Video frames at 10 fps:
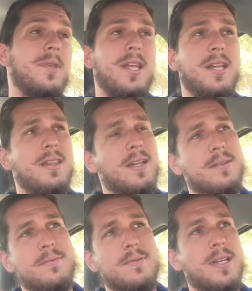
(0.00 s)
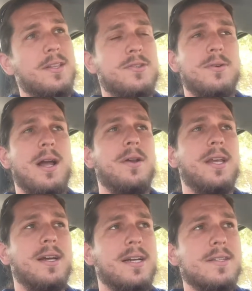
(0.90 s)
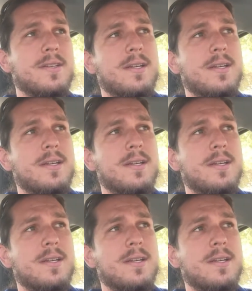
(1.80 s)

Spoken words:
and then in the surrounding areas.